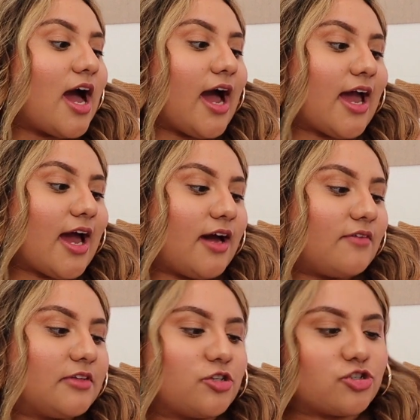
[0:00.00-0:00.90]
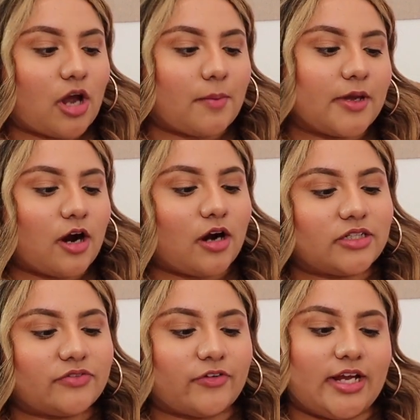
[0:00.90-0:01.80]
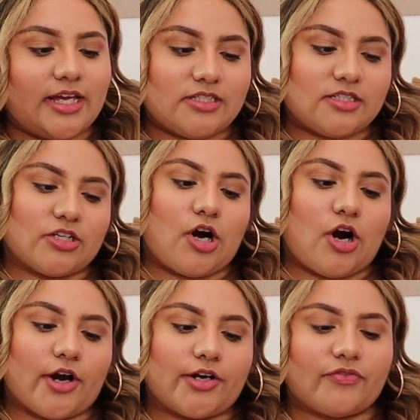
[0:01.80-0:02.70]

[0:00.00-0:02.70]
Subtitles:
I have a little shopping cart for Instacart.